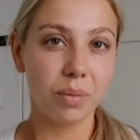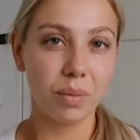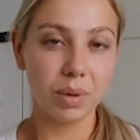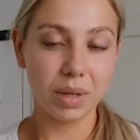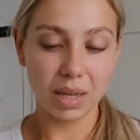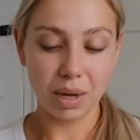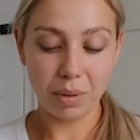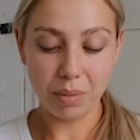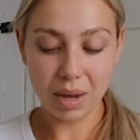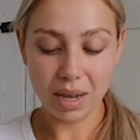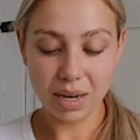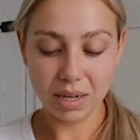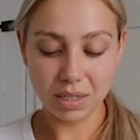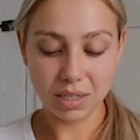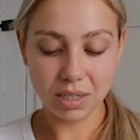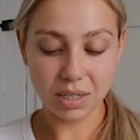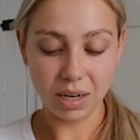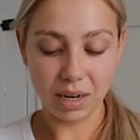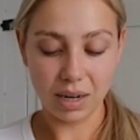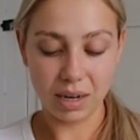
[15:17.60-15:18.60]
when they
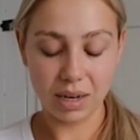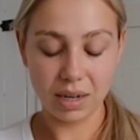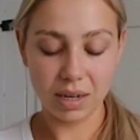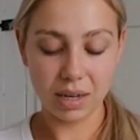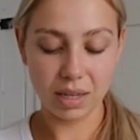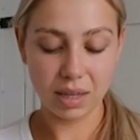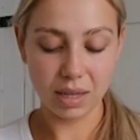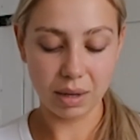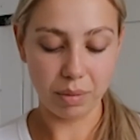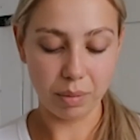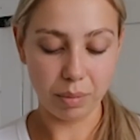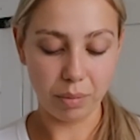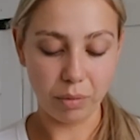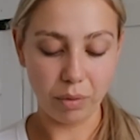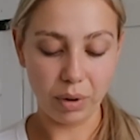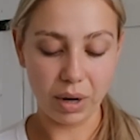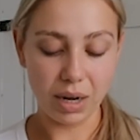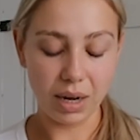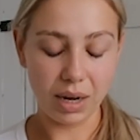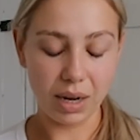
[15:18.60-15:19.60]
went like they were
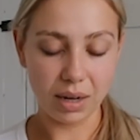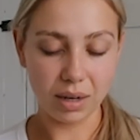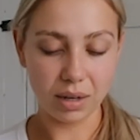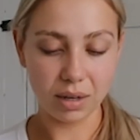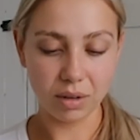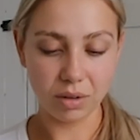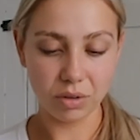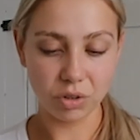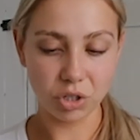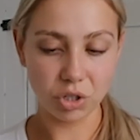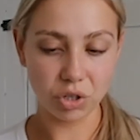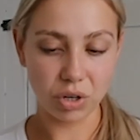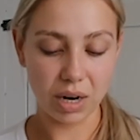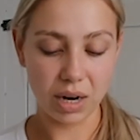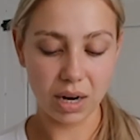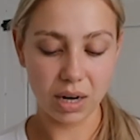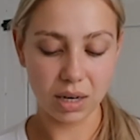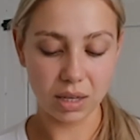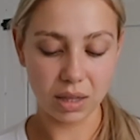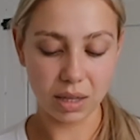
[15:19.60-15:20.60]
boiling on the
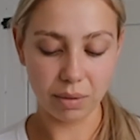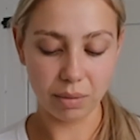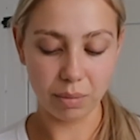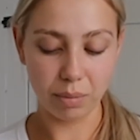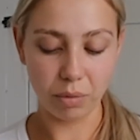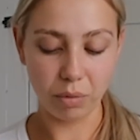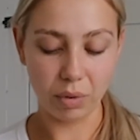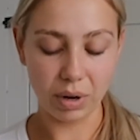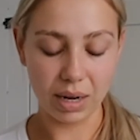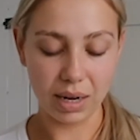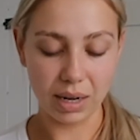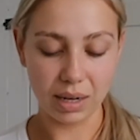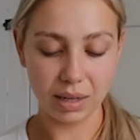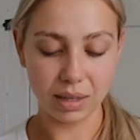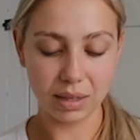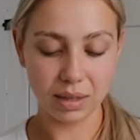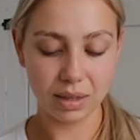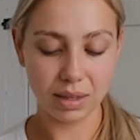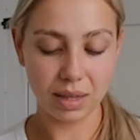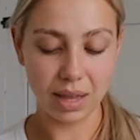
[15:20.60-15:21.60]
train and they were
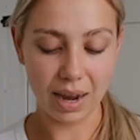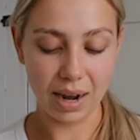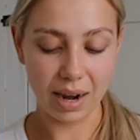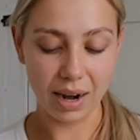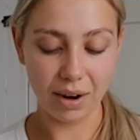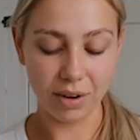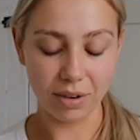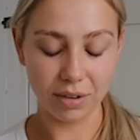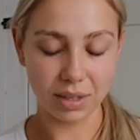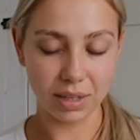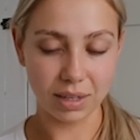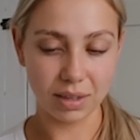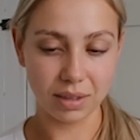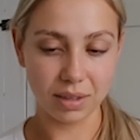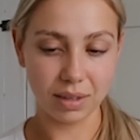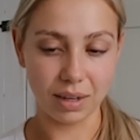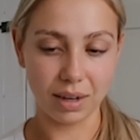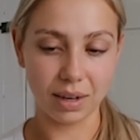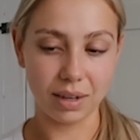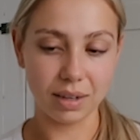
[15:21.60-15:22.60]
boiling there the,
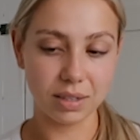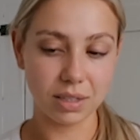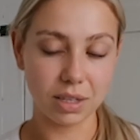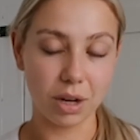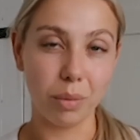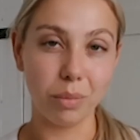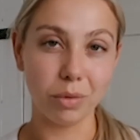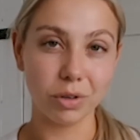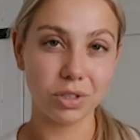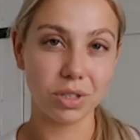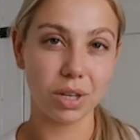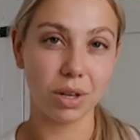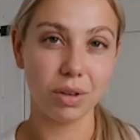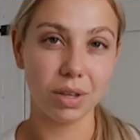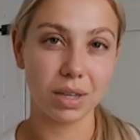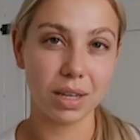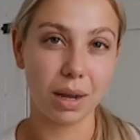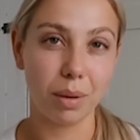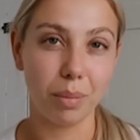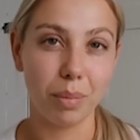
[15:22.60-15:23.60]
like so much so
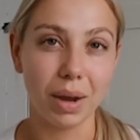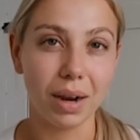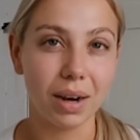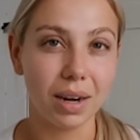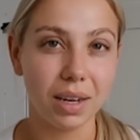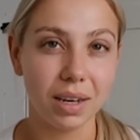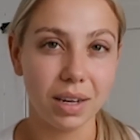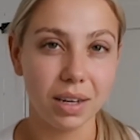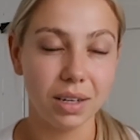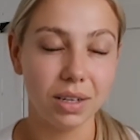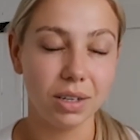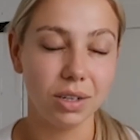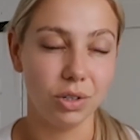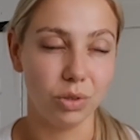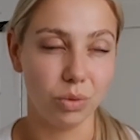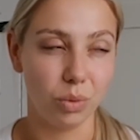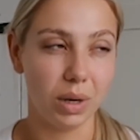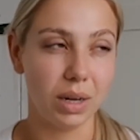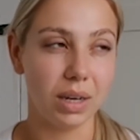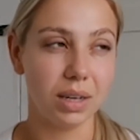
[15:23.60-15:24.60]
that they could barely
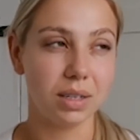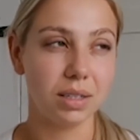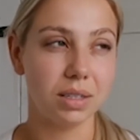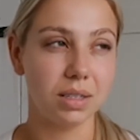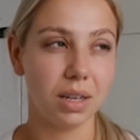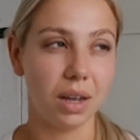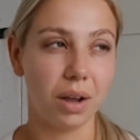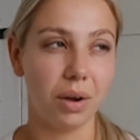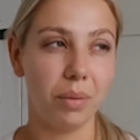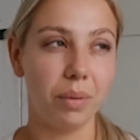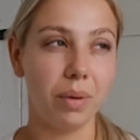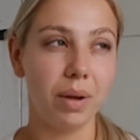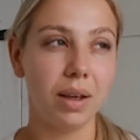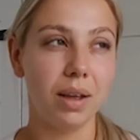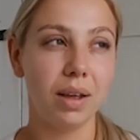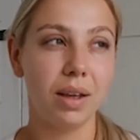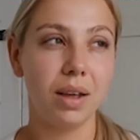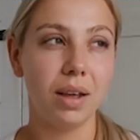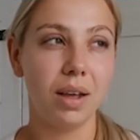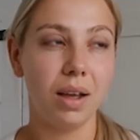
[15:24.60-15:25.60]
enjoy it so
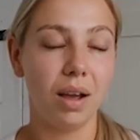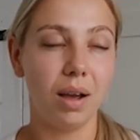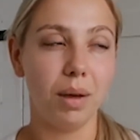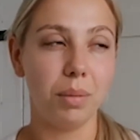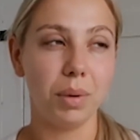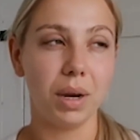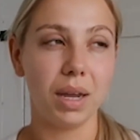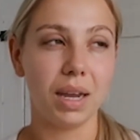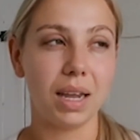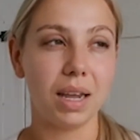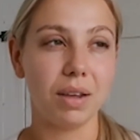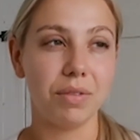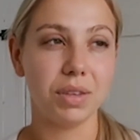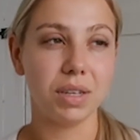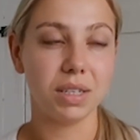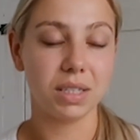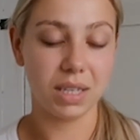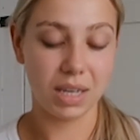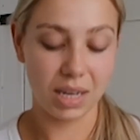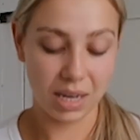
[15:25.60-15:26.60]
and like if
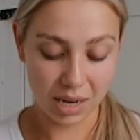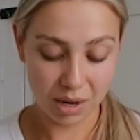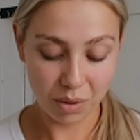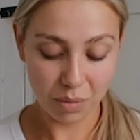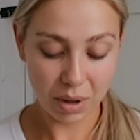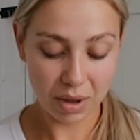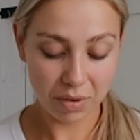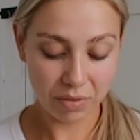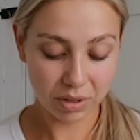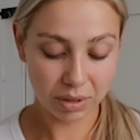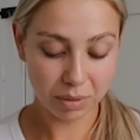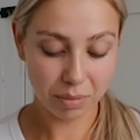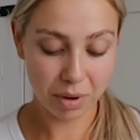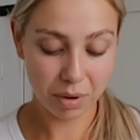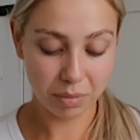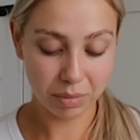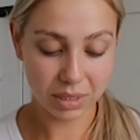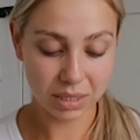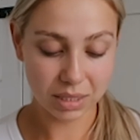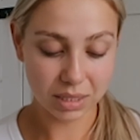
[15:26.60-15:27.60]
there's a heat wave at the
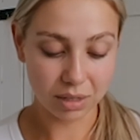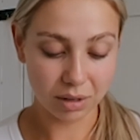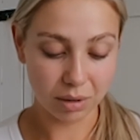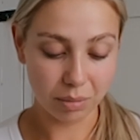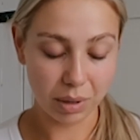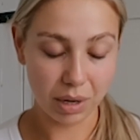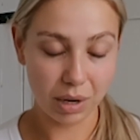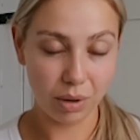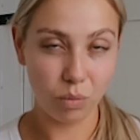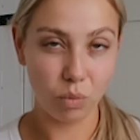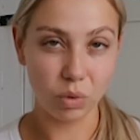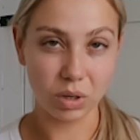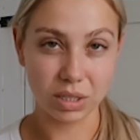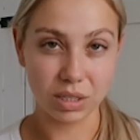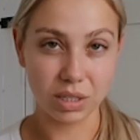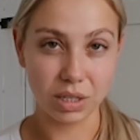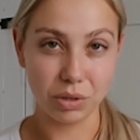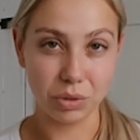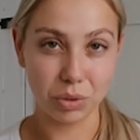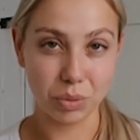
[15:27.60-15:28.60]
moment it's going to be
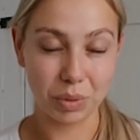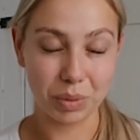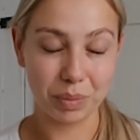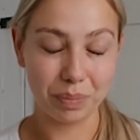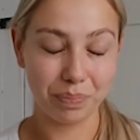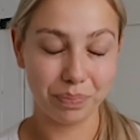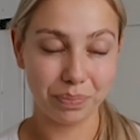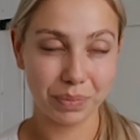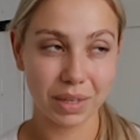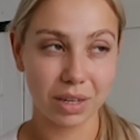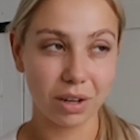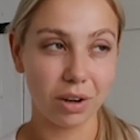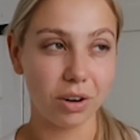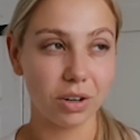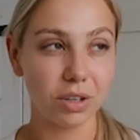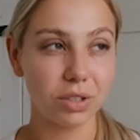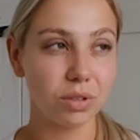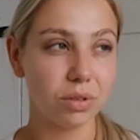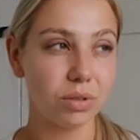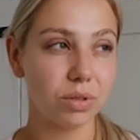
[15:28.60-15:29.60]
worse than usual
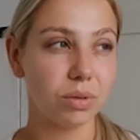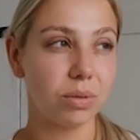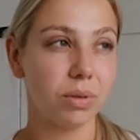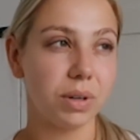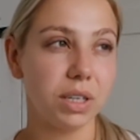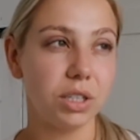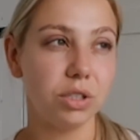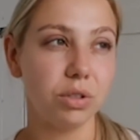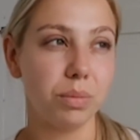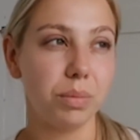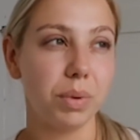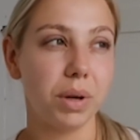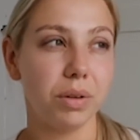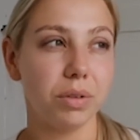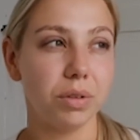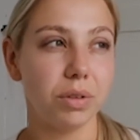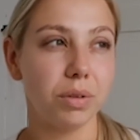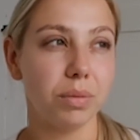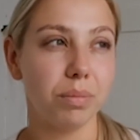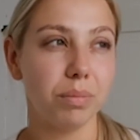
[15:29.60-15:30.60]
connor's also already done
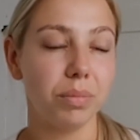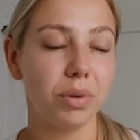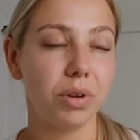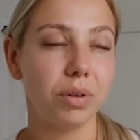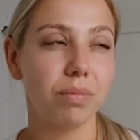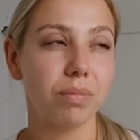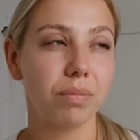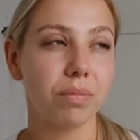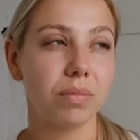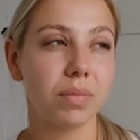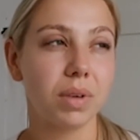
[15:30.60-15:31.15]
both of them but